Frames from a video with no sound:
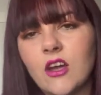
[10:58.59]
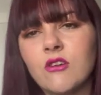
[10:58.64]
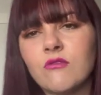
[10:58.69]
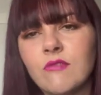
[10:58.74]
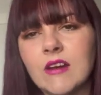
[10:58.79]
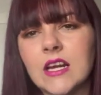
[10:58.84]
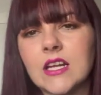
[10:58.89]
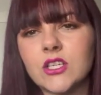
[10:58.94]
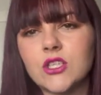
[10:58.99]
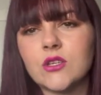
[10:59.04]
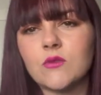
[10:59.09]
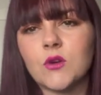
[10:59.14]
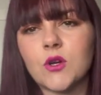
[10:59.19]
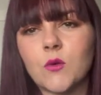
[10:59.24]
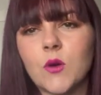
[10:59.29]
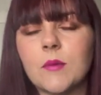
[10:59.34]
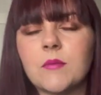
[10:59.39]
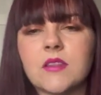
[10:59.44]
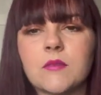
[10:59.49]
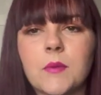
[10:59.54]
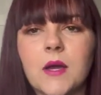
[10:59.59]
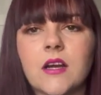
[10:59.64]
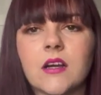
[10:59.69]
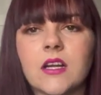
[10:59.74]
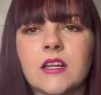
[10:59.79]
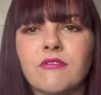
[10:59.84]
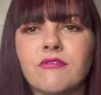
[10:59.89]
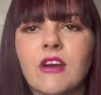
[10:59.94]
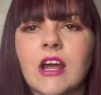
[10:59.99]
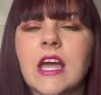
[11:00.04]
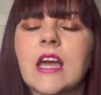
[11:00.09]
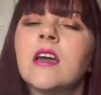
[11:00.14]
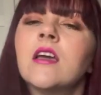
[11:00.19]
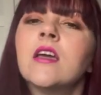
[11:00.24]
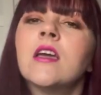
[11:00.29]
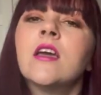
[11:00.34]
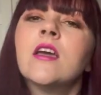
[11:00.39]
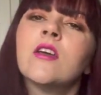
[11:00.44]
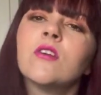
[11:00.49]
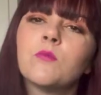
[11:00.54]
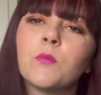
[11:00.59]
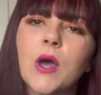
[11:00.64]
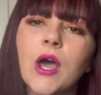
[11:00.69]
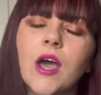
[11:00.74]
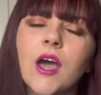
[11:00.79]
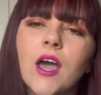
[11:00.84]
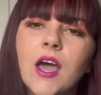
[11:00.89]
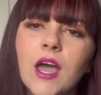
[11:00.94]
I really do want to wear my sparkly fryer. But